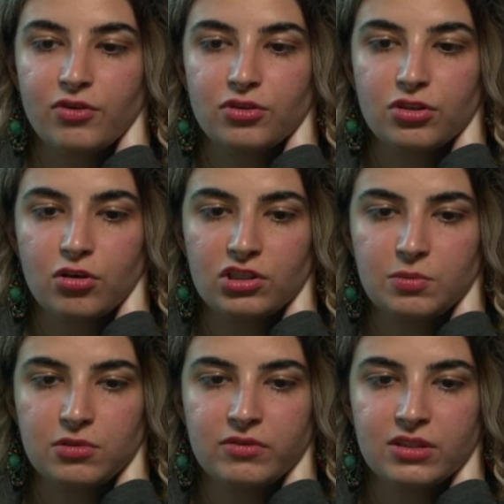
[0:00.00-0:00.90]
you don't
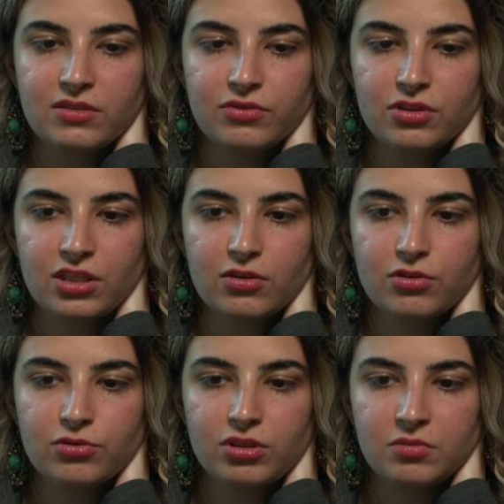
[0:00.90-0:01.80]
move it, if you like go
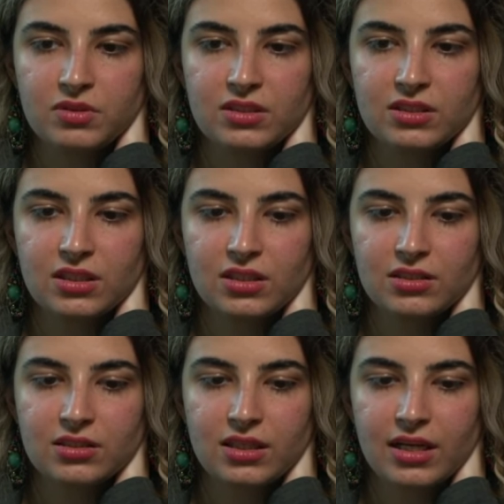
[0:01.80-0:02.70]
queen
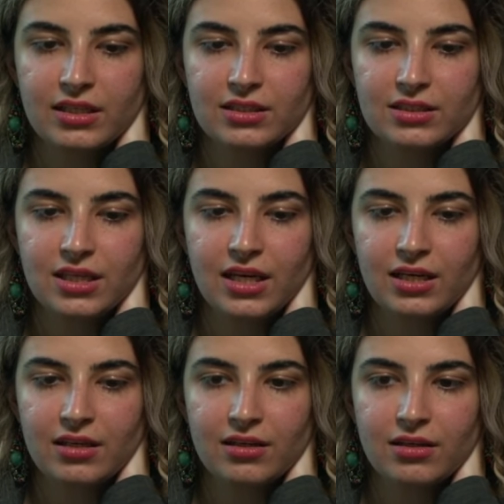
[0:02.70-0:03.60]
b6, then I can
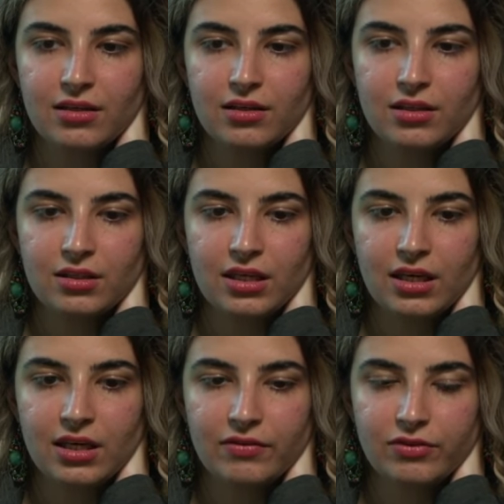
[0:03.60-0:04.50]
take,
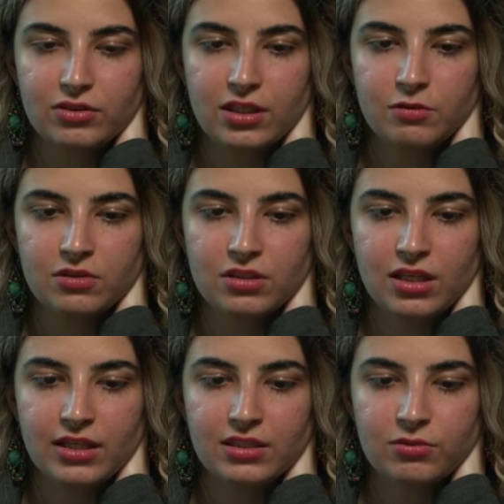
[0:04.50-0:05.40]
uh, if you take with the
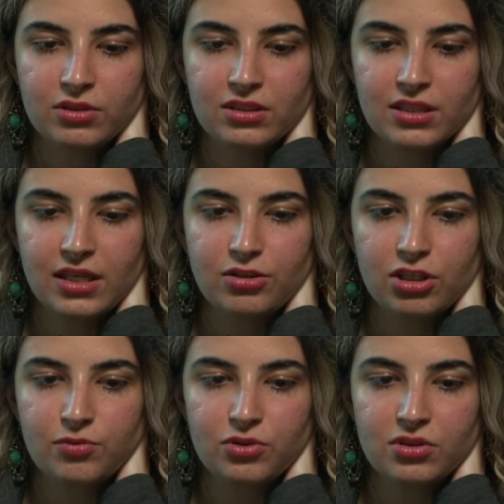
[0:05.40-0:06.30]
knight, well, this guy
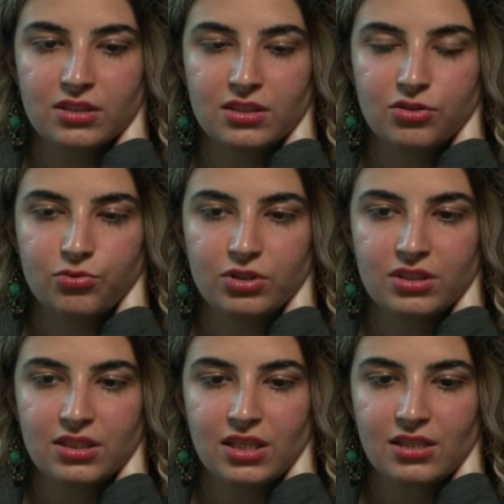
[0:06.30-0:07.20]
drops. So let's say queen
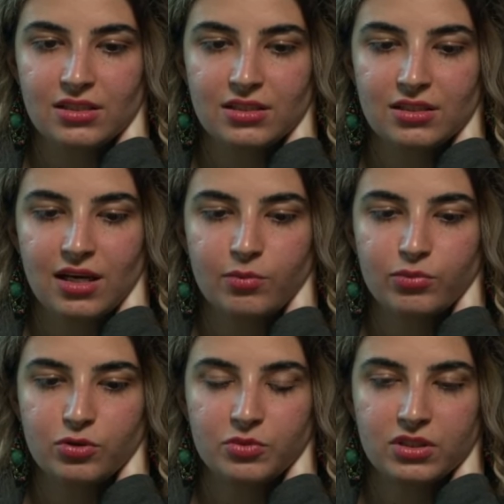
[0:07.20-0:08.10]
takes. Now,
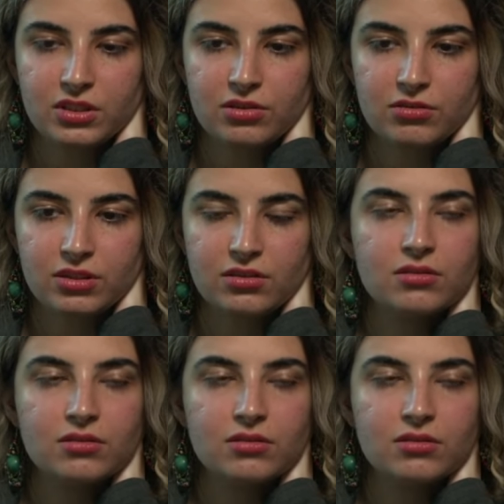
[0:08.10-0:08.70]
boom, c3.